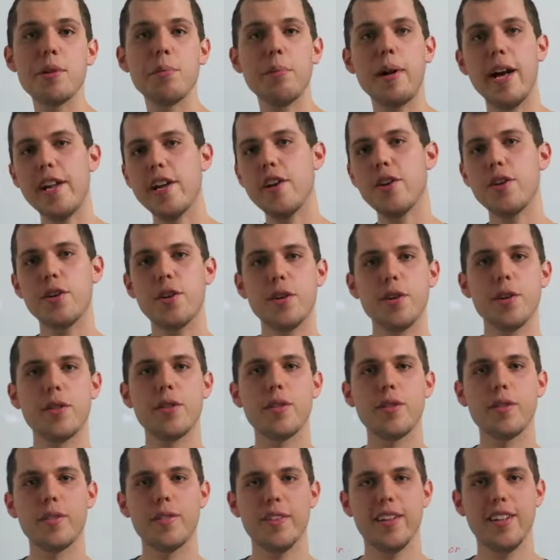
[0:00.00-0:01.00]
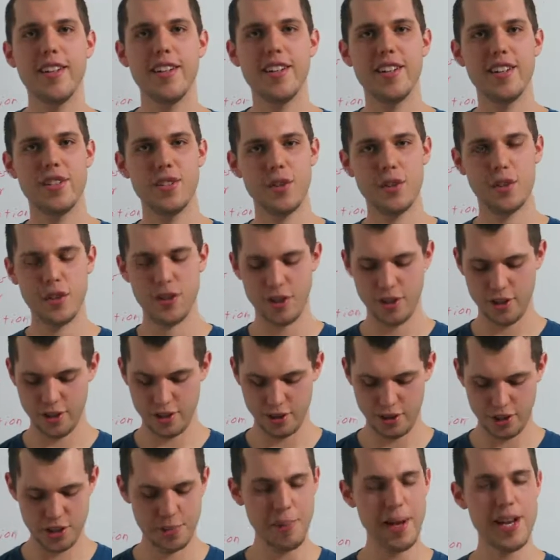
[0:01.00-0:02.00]
to planet Earth, into
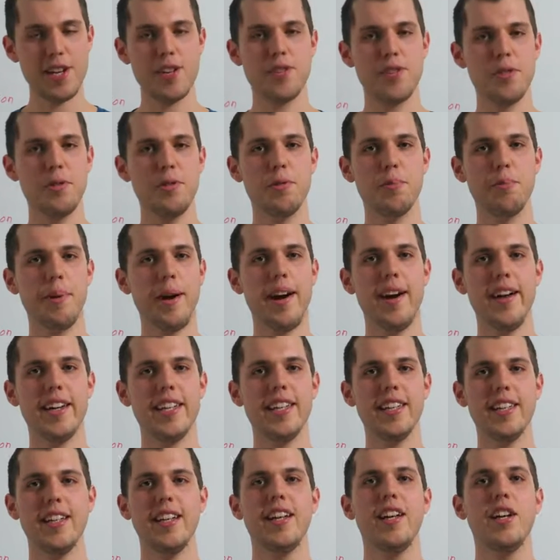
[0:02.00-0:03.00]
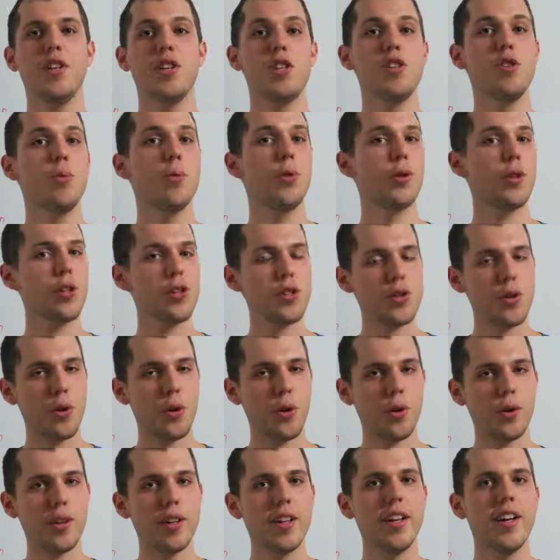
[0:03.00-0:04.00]
your spacesuit body, you were a
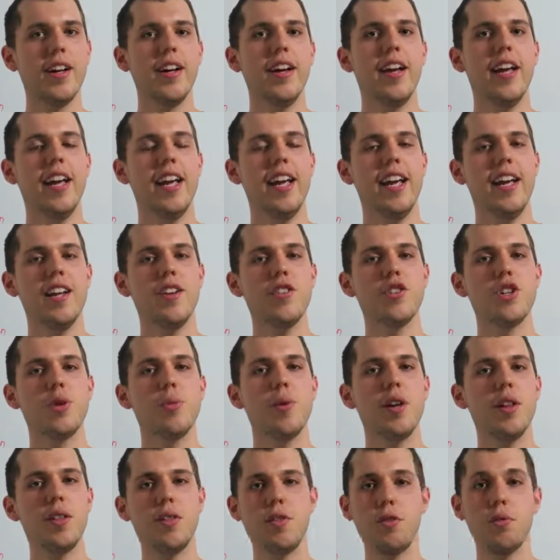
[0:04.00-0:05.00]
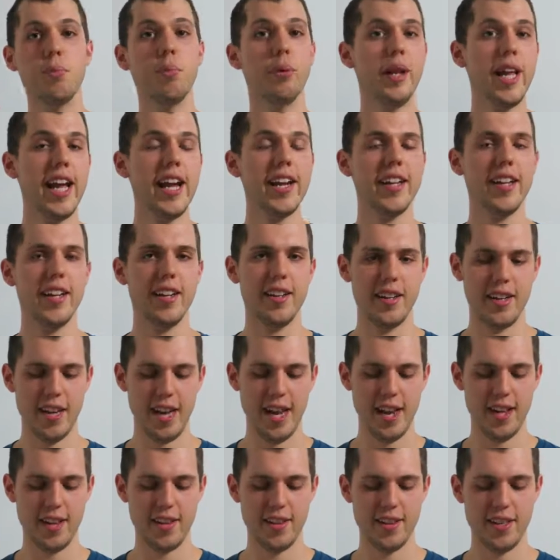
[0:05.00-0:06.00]
soul, and you went through planning,
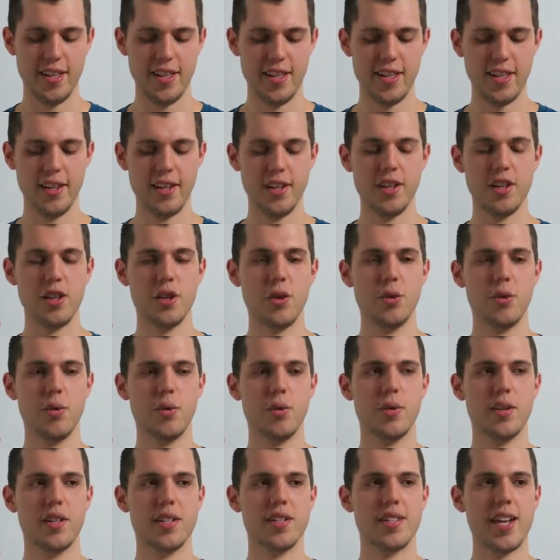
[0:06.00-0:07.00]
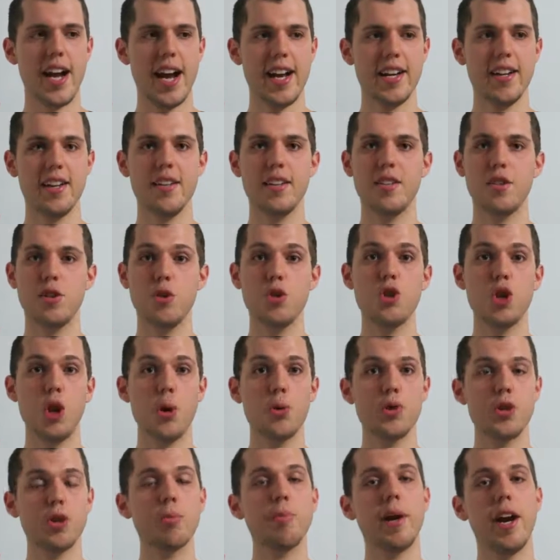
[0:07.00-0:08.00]
and then you decided, you
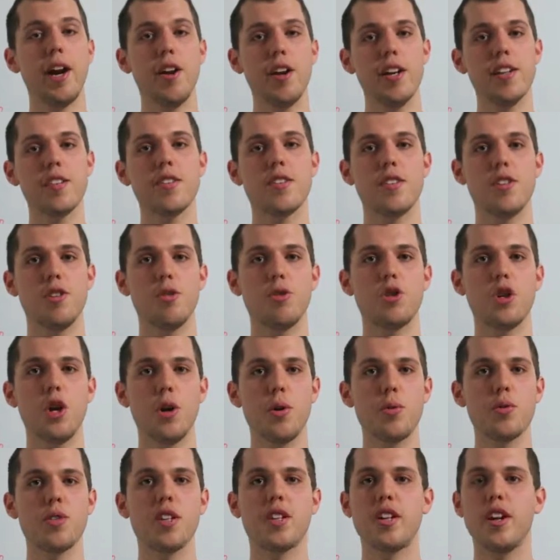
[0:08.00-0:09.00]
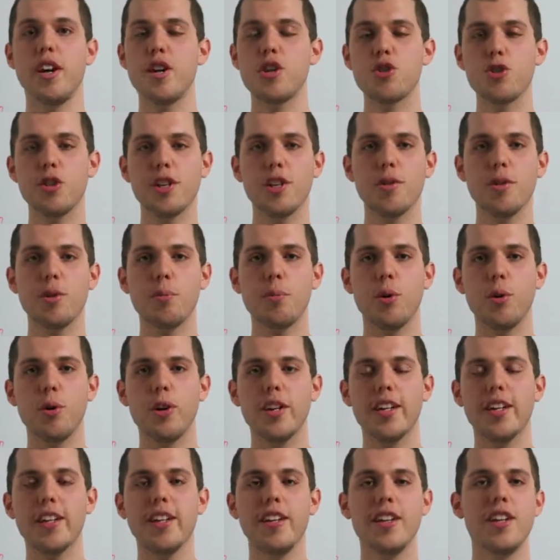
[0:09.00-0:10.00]
chose your parents, you chose the country you were
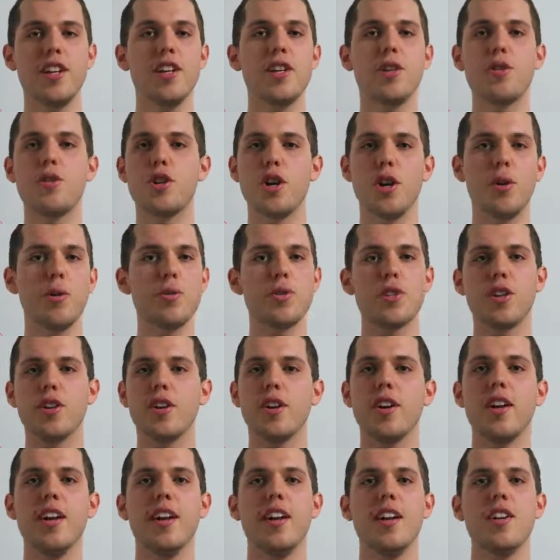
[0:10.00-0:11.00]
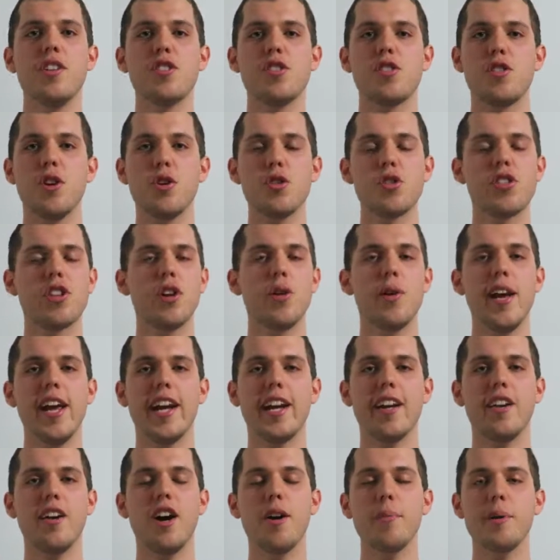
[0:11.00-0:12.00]
born in, you chose your
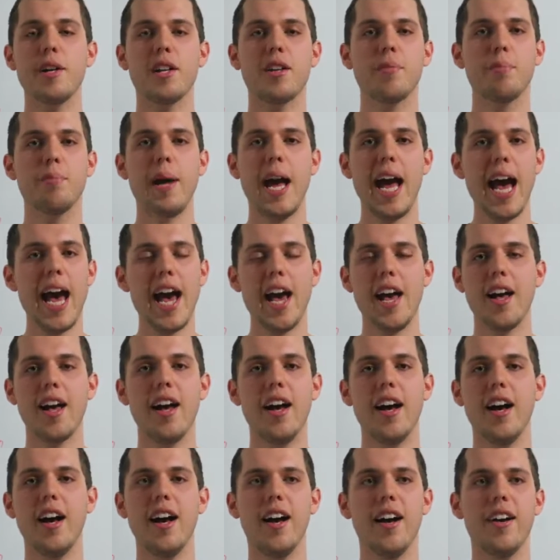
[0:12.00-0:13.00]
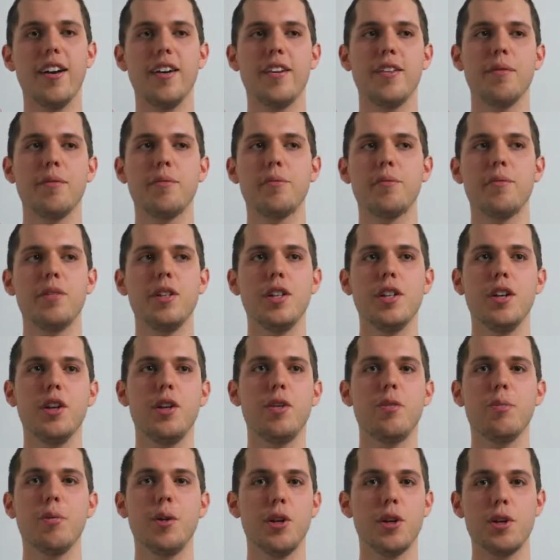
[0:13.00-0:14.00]
socioeconomic path, you
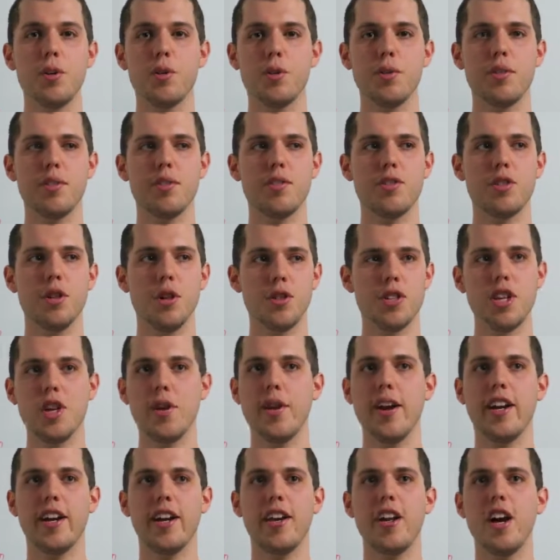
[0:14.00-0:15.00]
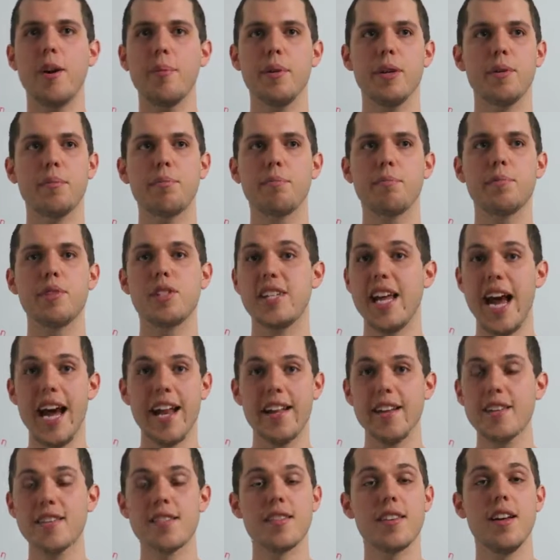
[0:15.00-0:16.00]
know, where you socioeconomic
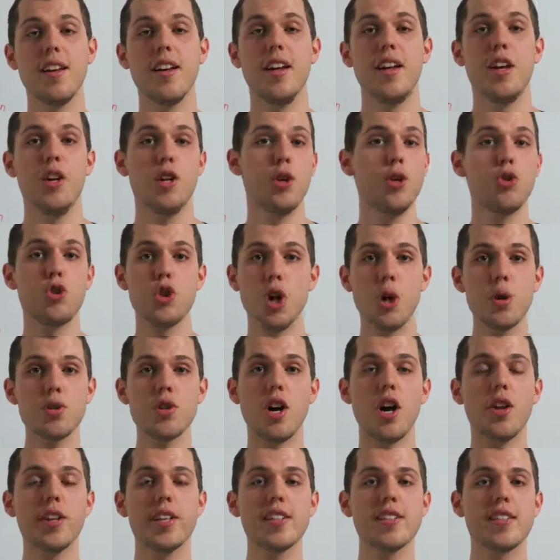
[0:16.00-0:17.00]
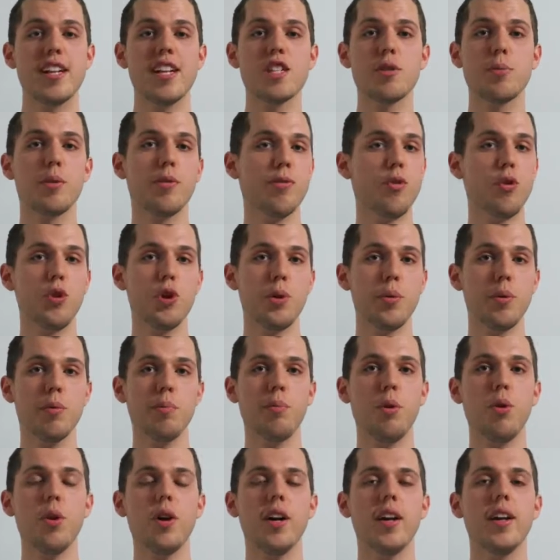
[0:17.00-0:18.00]
status. You chose all these things before you were
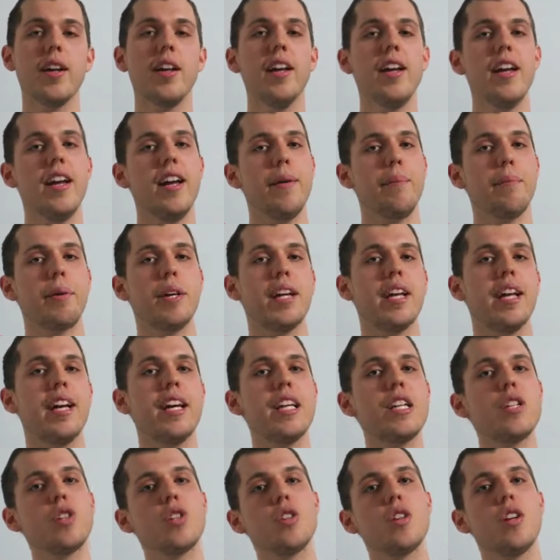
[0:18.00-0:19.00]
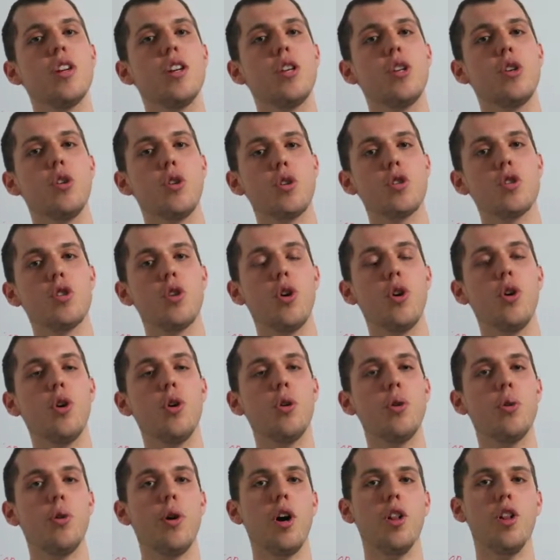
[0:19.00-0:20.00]
born, because your
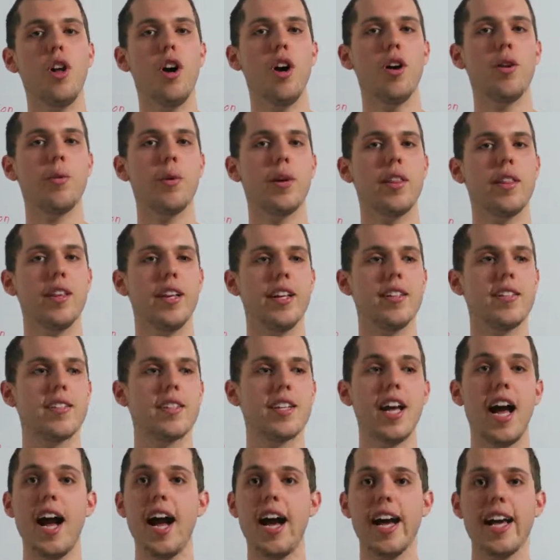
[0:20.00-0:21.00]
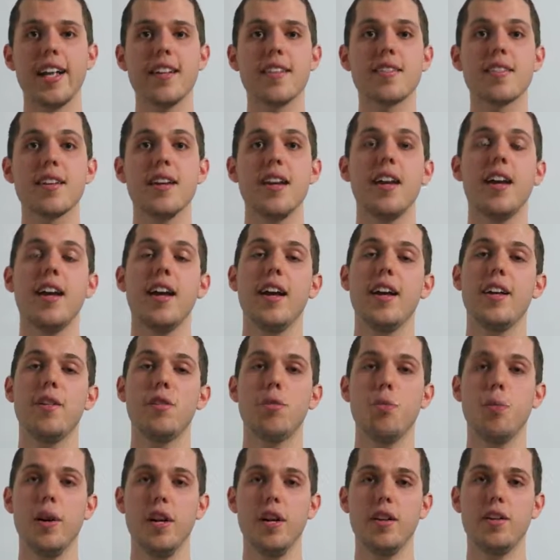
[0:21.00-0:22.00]
soul, along with its guides,
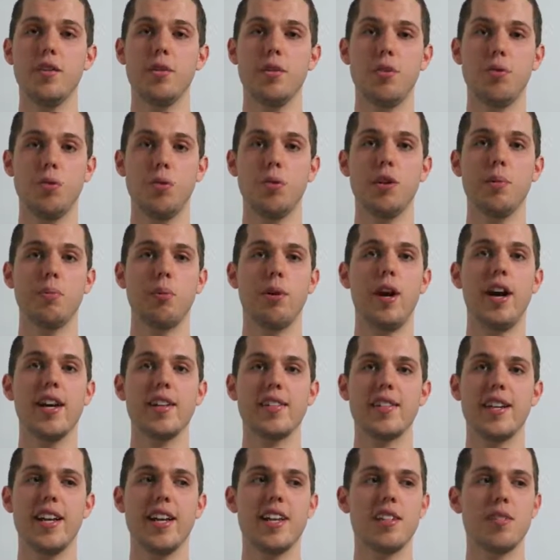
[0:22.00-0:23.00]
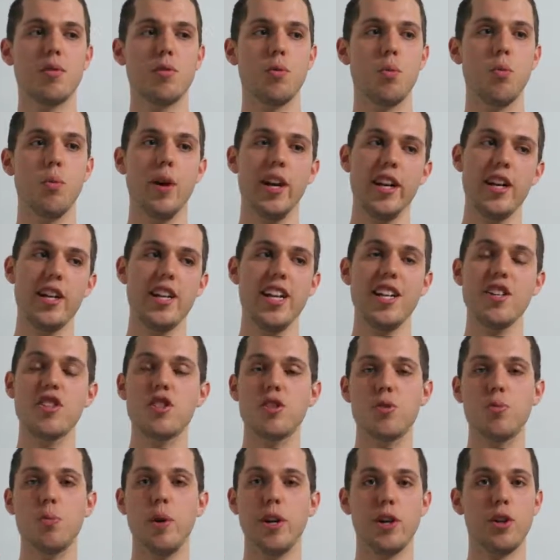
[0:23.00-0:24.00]
went through the process, what
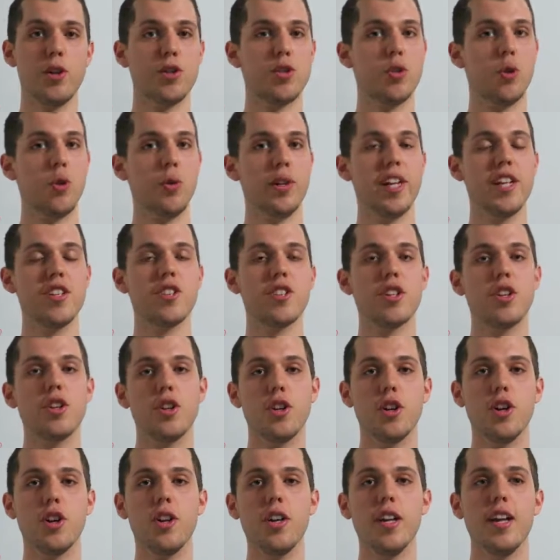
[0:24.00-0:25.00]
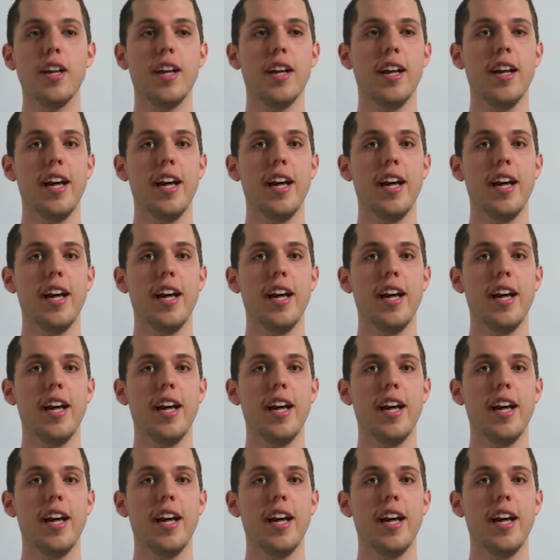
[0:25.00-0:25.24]
your soul needs to learn,